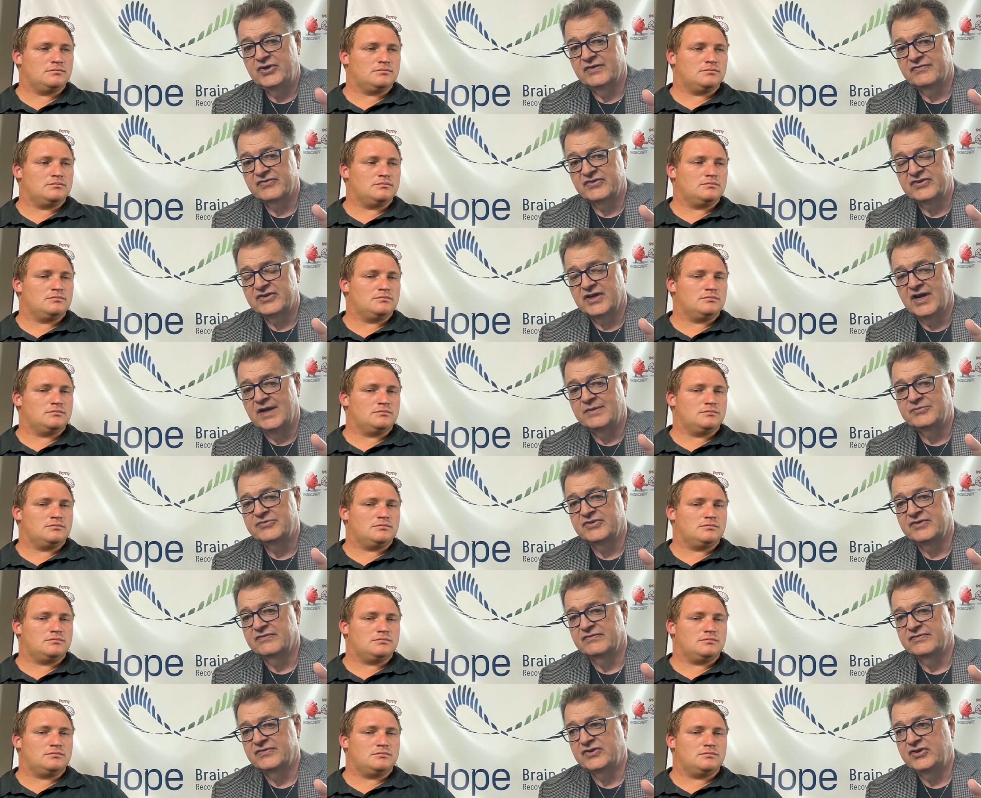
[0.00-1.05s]
Speaker 1: different types
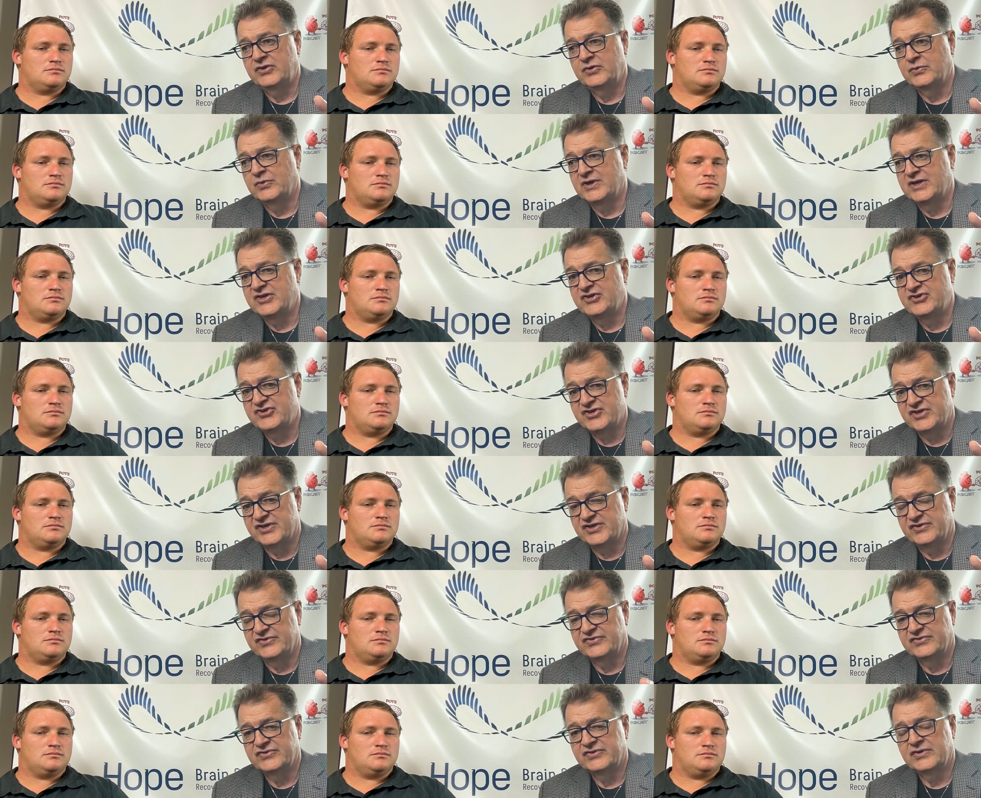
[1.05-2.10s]
of
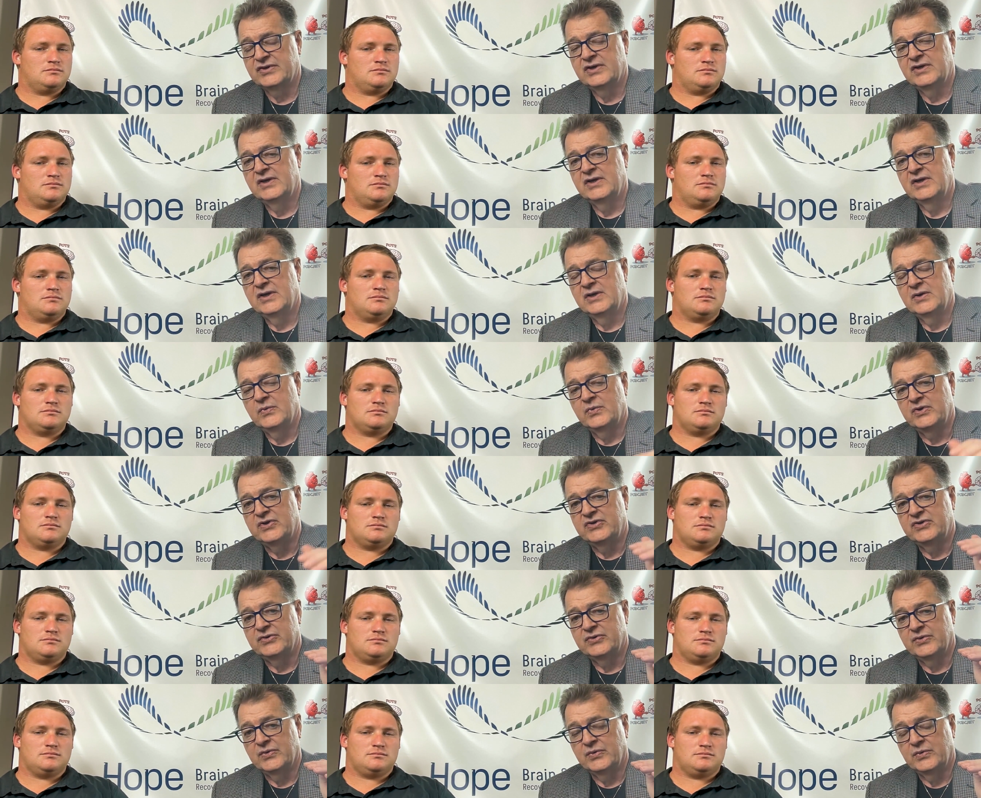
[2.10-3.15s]
QEEGs. We
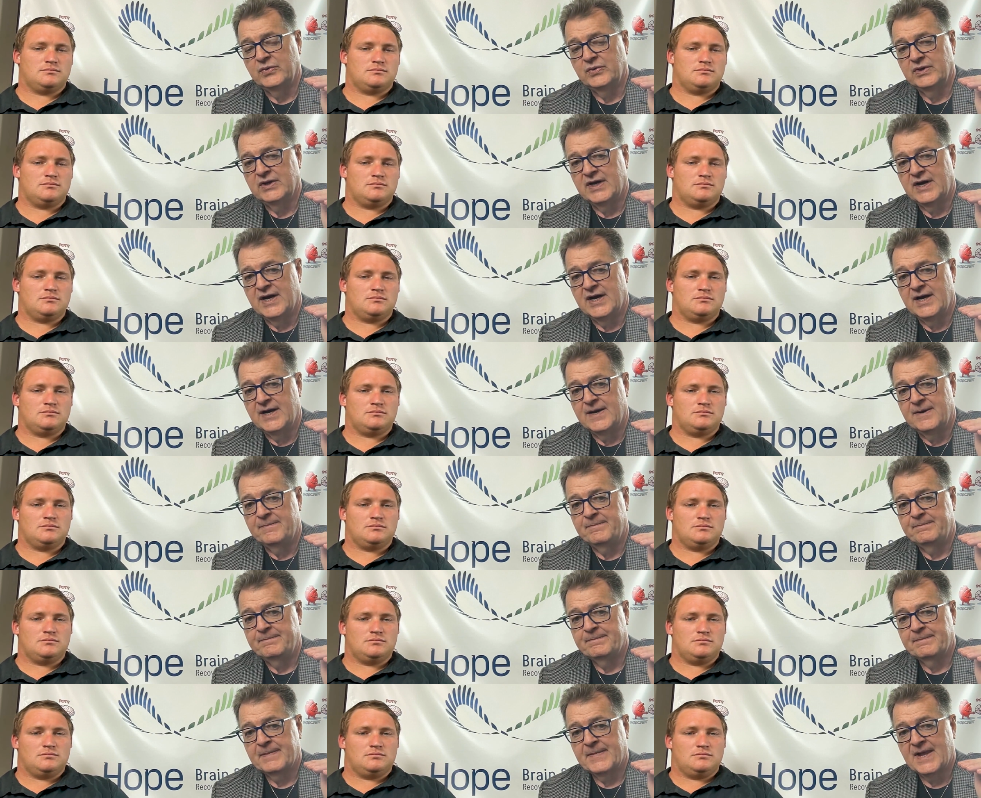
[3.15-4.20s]
do
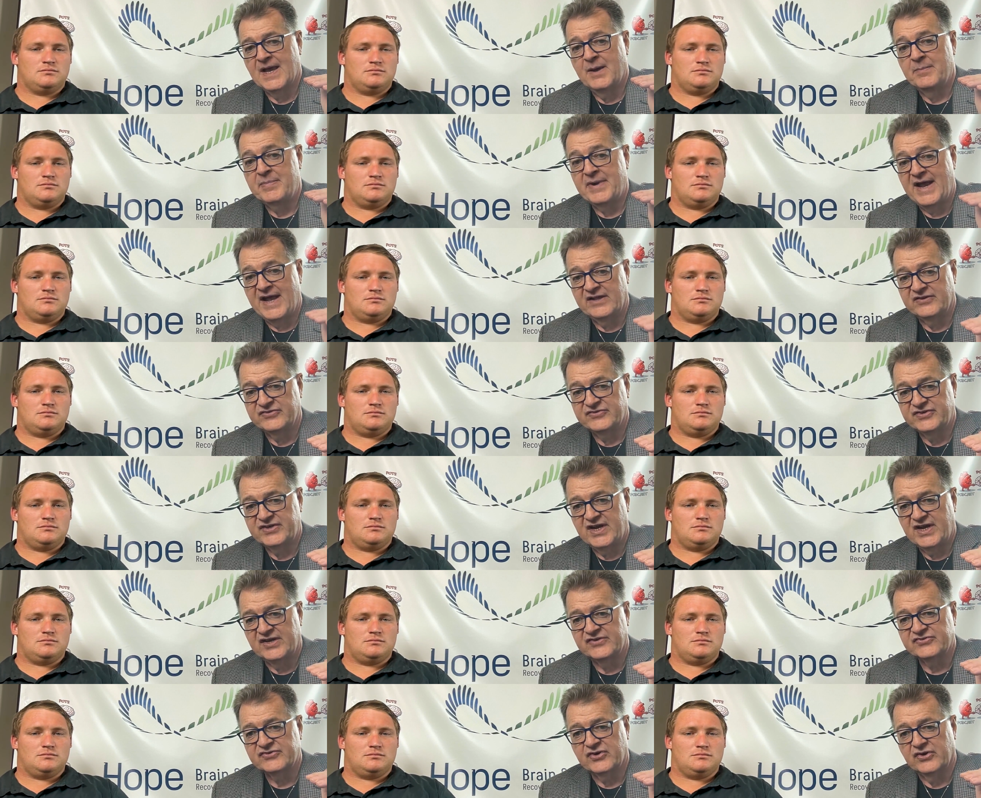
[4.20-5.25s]
um, a balance
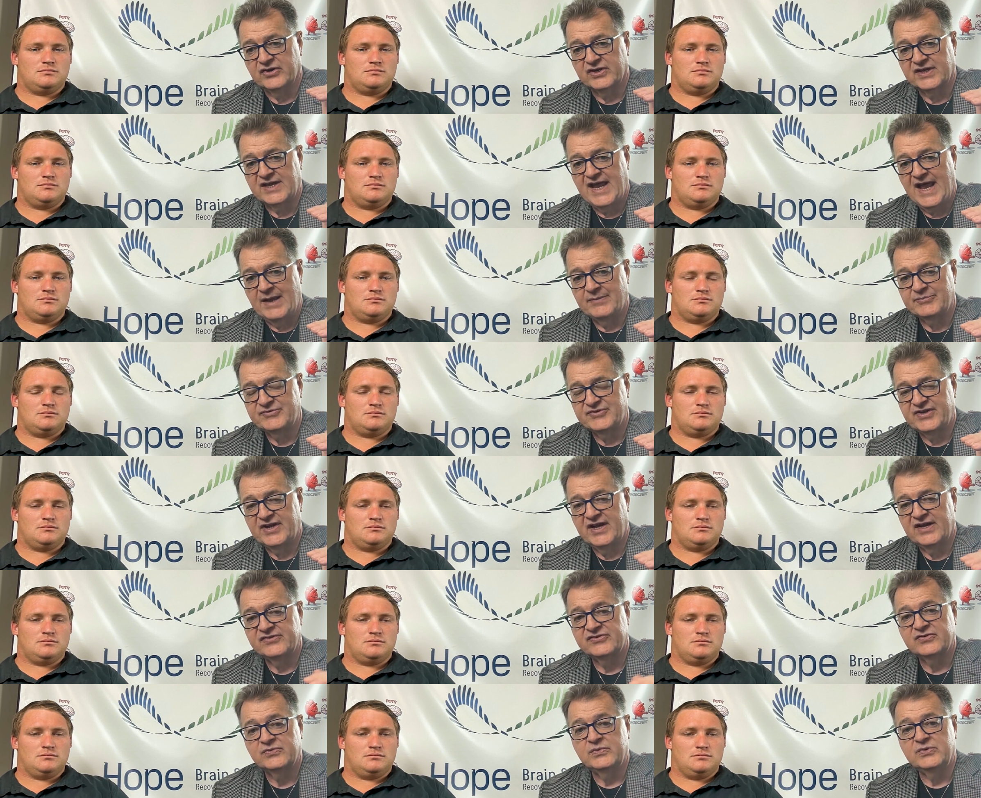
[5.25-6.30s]
test called a CAPS
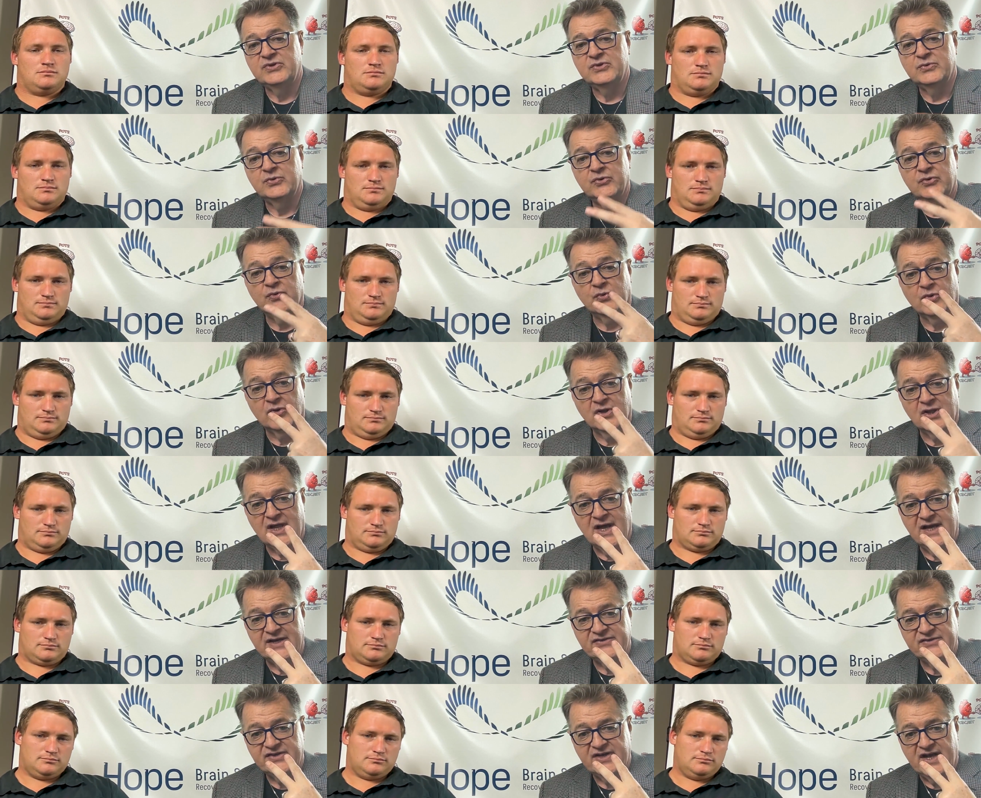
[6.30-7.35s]
test. We do a
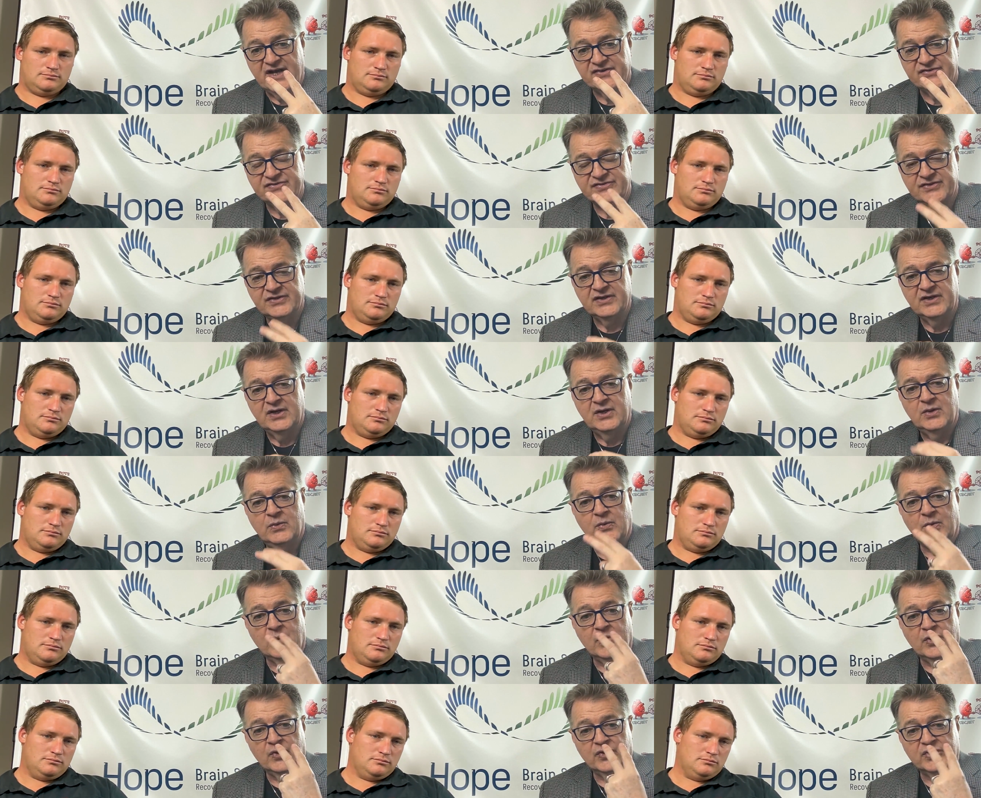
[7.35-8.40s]
Neuraline test
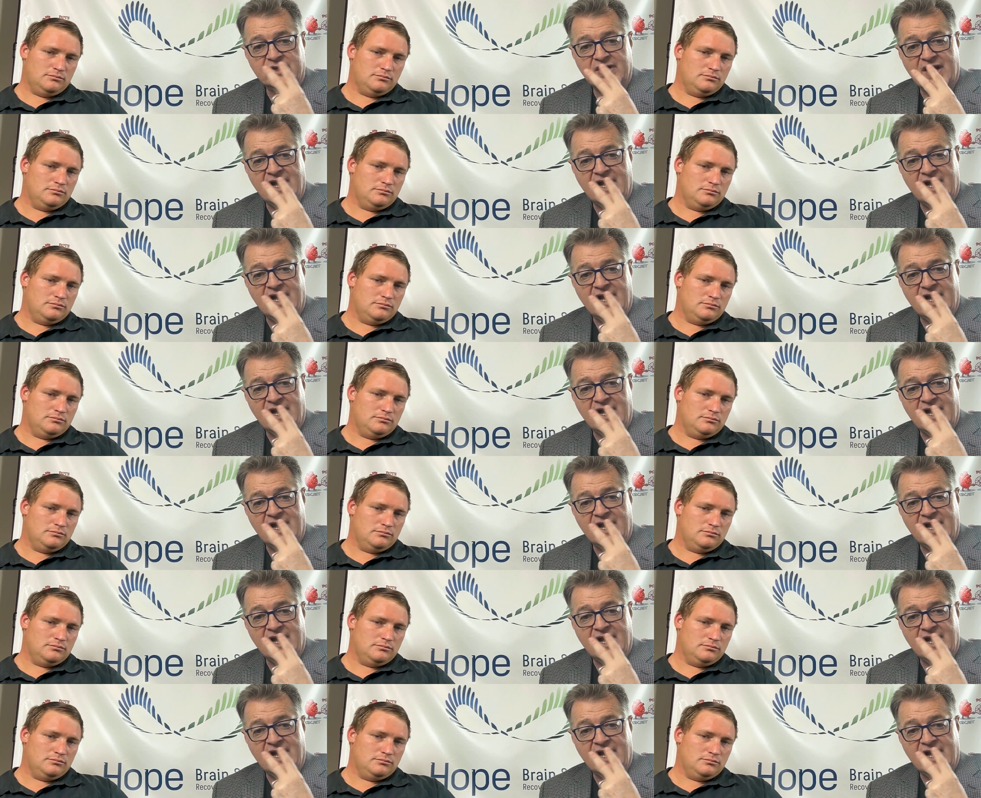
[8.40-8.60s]
where we look